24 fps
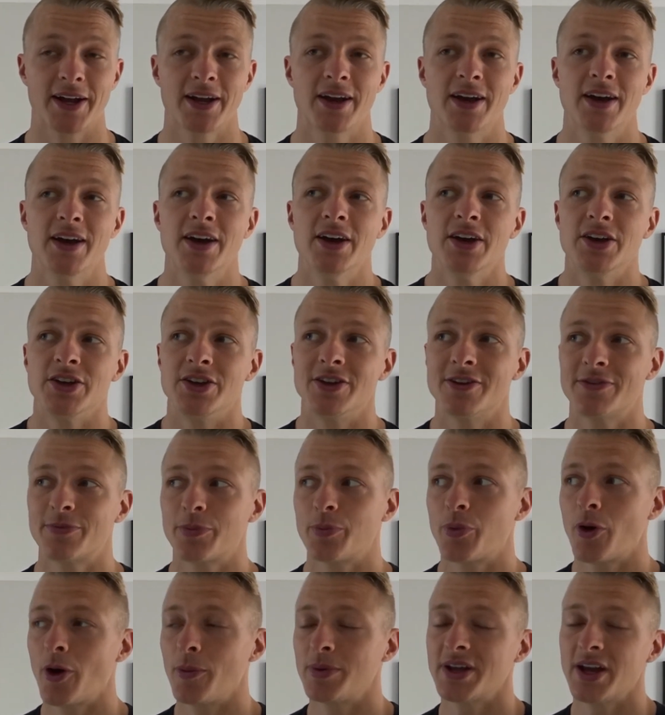You've
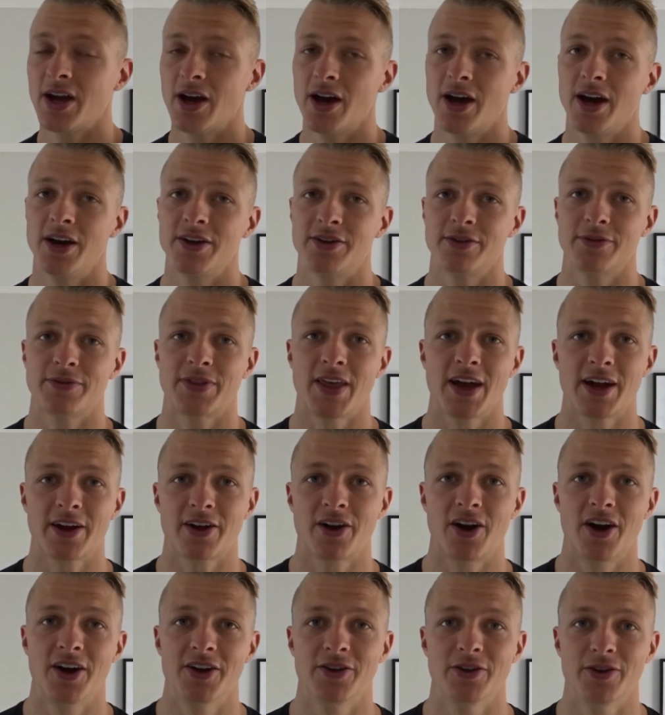probably heard of that
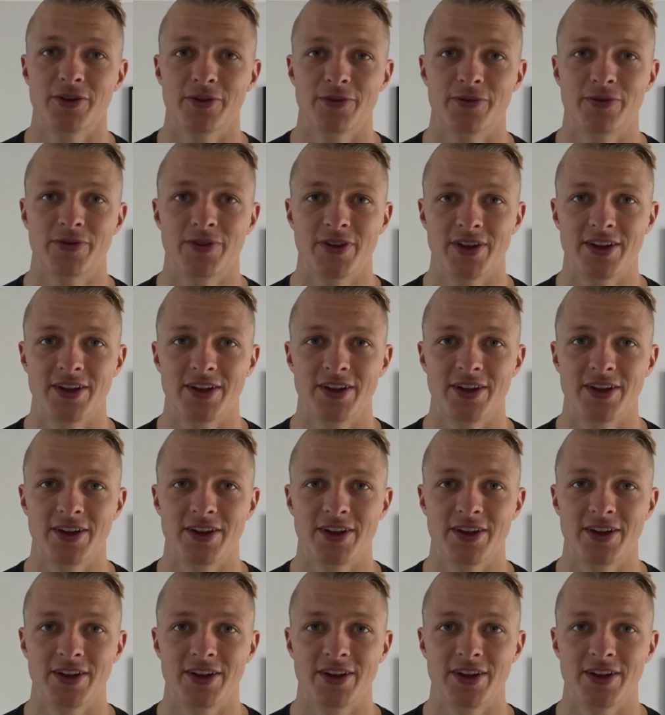kind of,